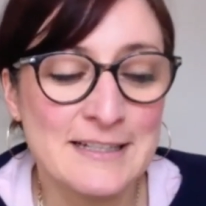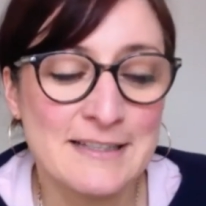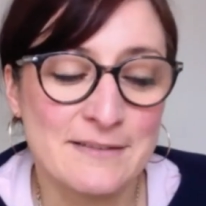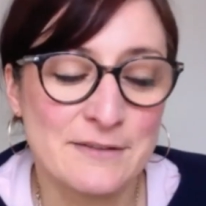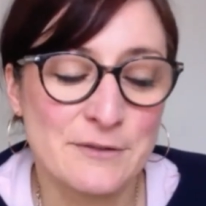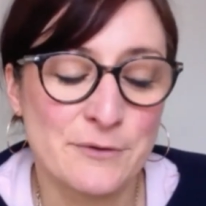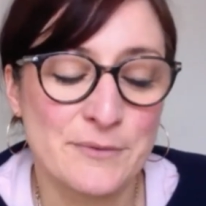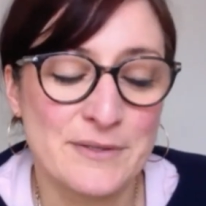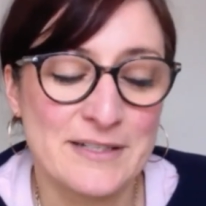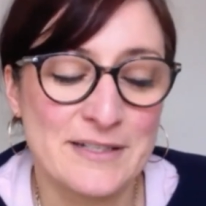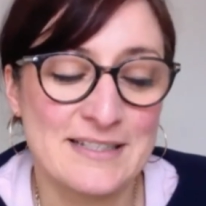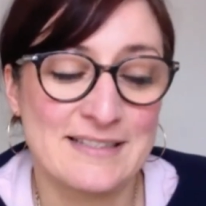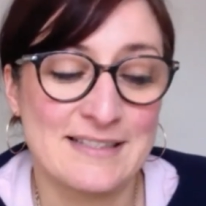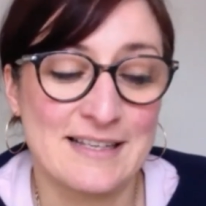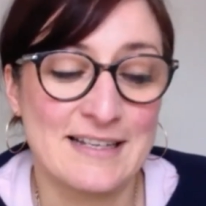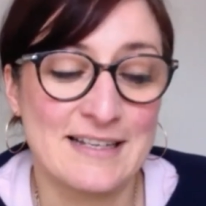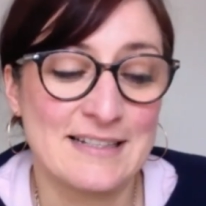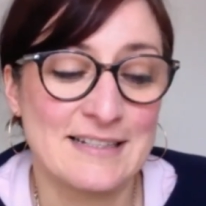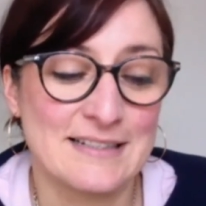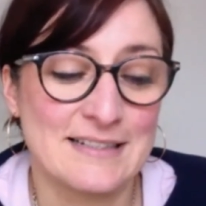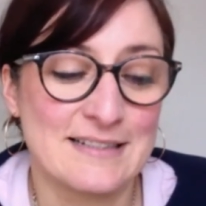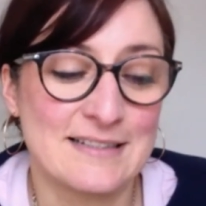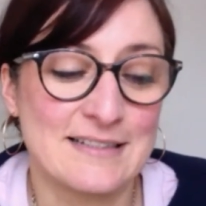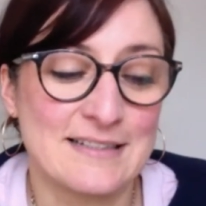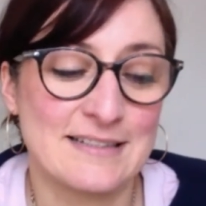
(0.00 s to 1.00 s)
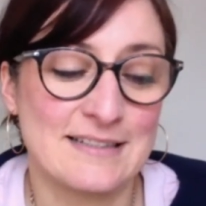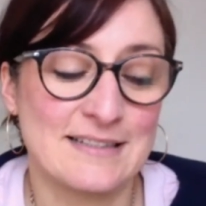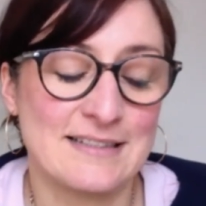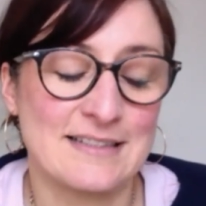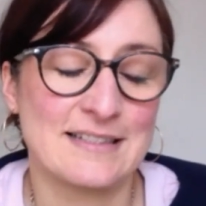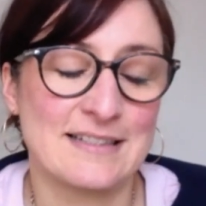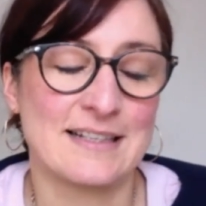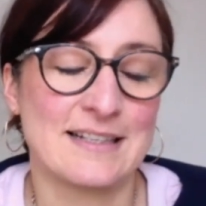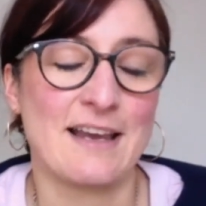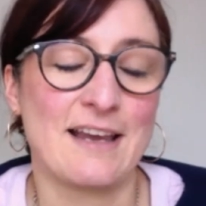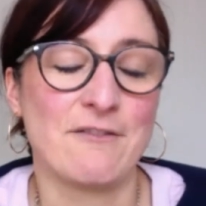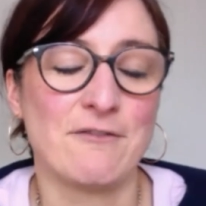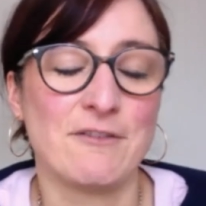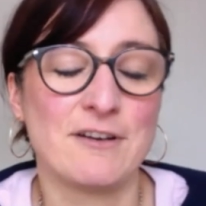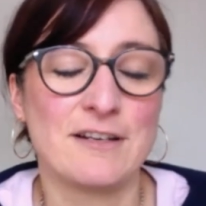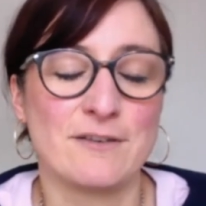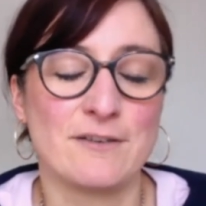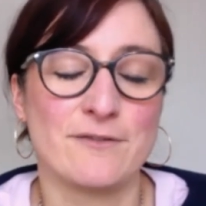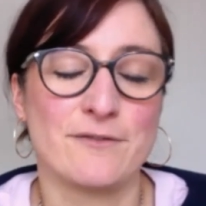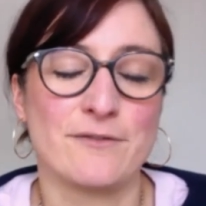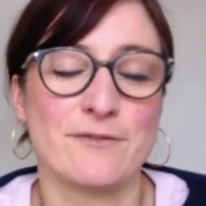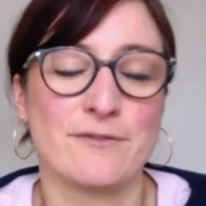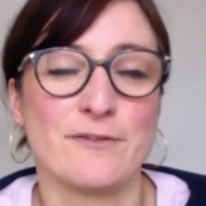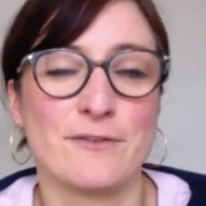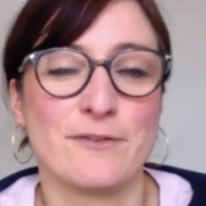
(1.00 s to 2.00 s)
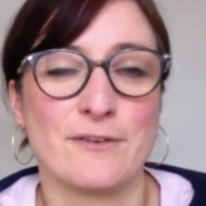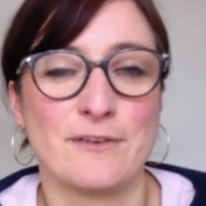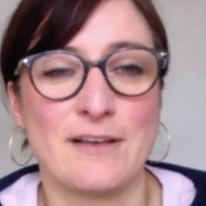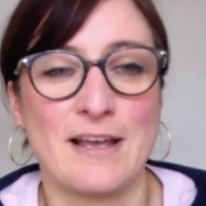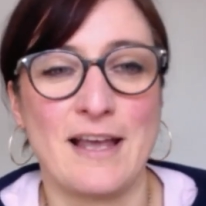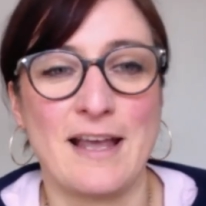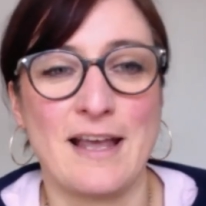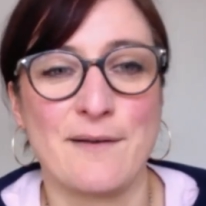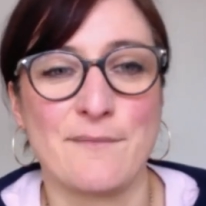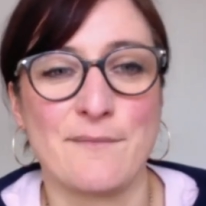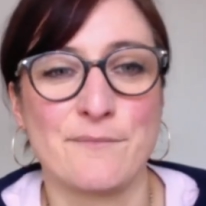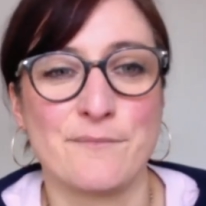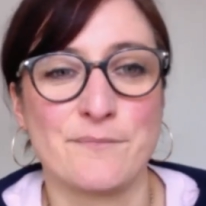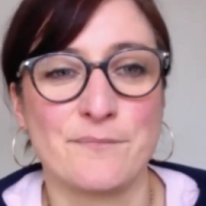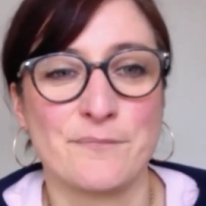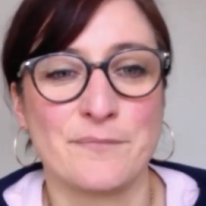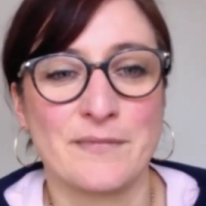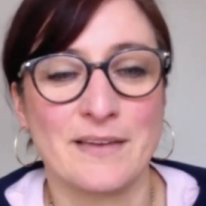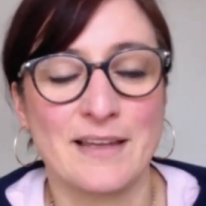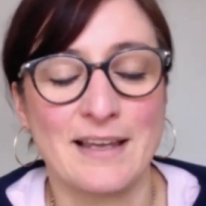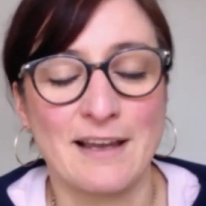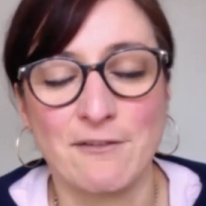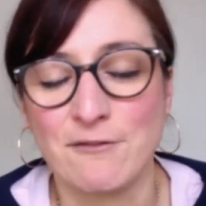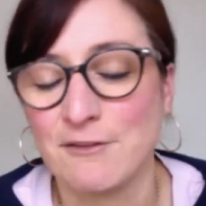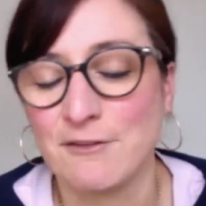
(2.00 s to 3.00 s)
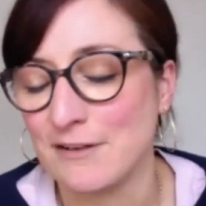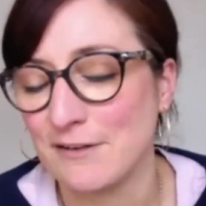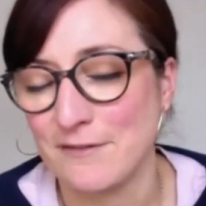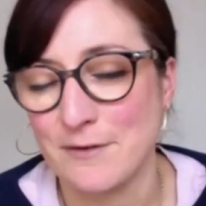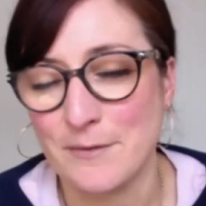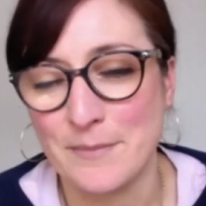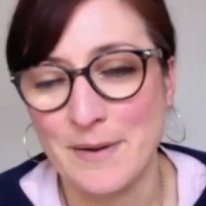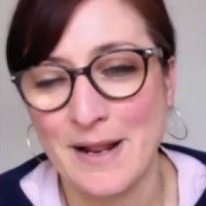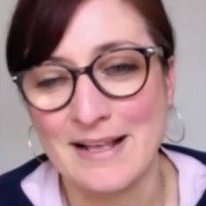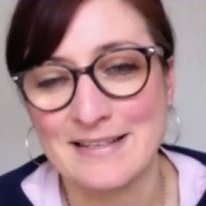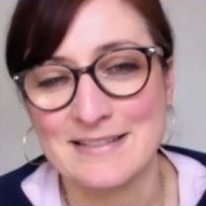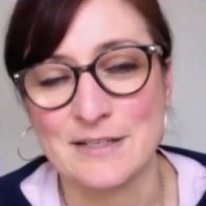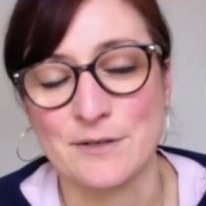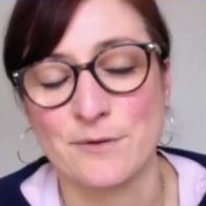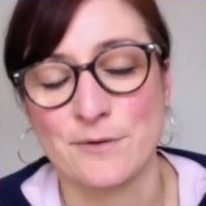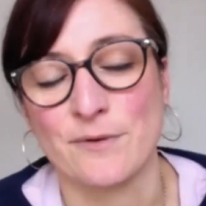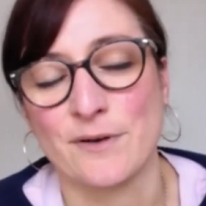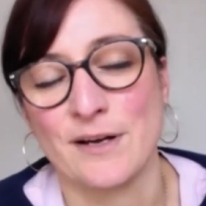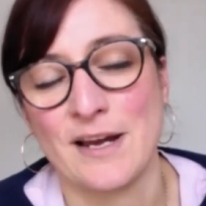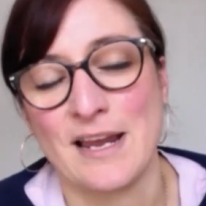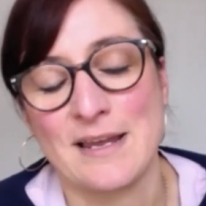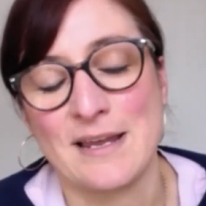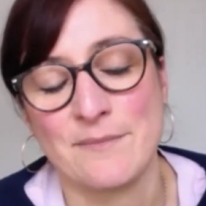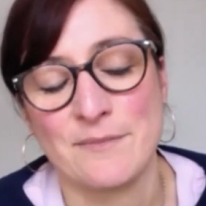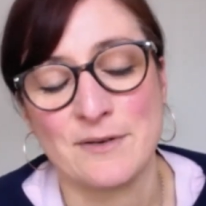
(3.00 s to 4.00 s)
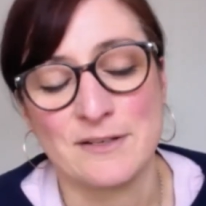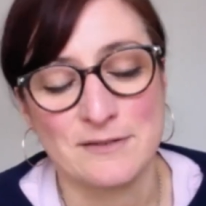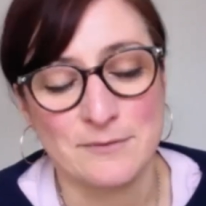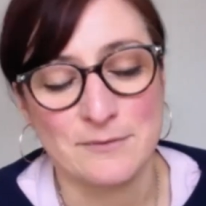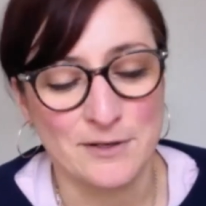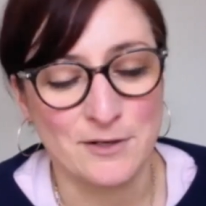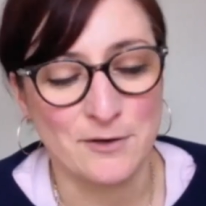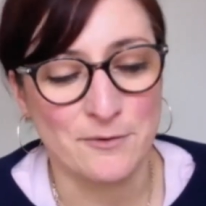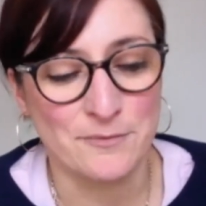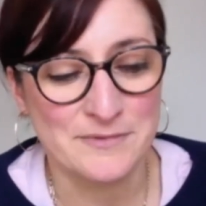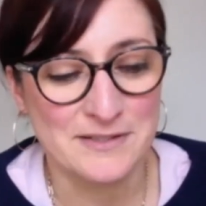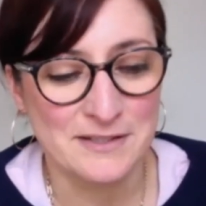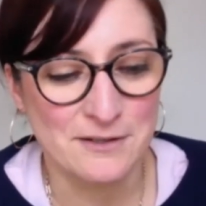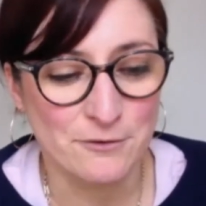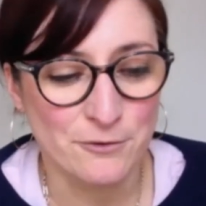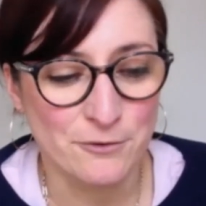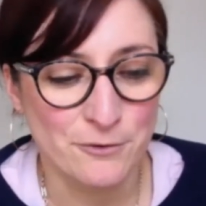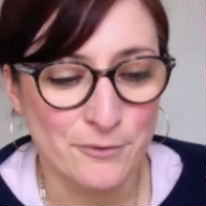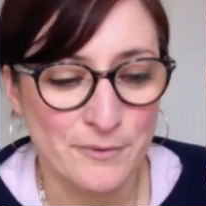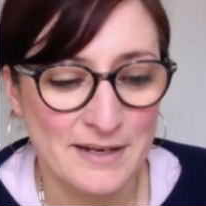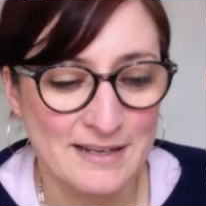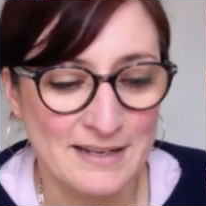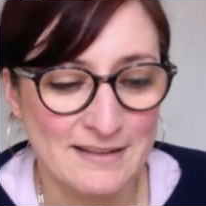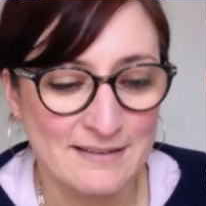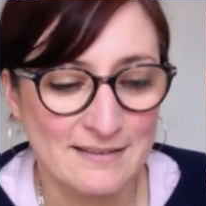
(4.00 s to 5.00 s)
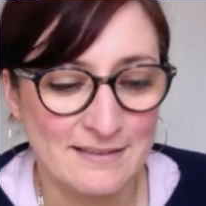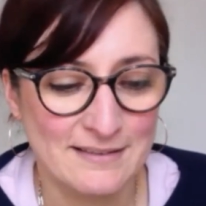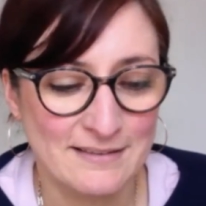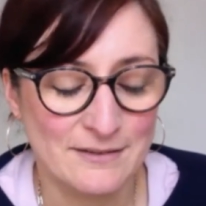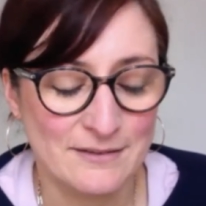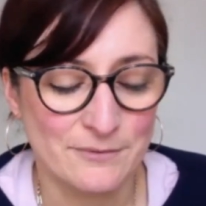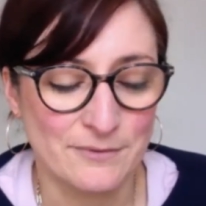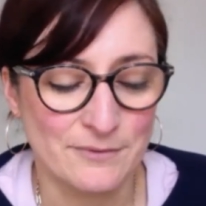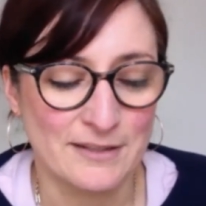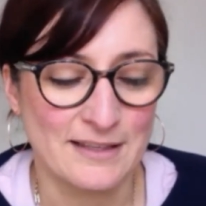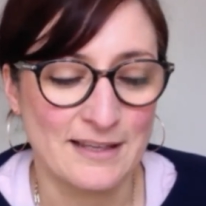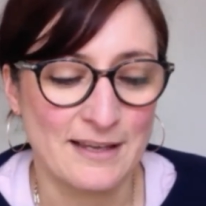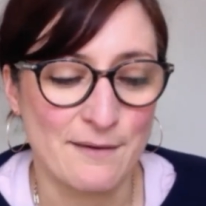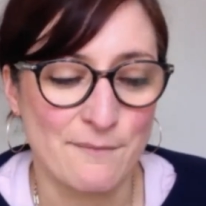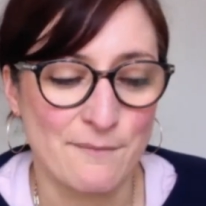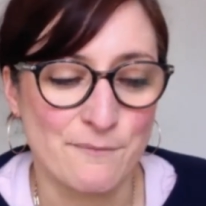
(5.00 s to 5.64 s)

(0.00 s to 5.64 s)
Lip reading: So we decided to get rid of the plastic. We're aiming to become zero waste with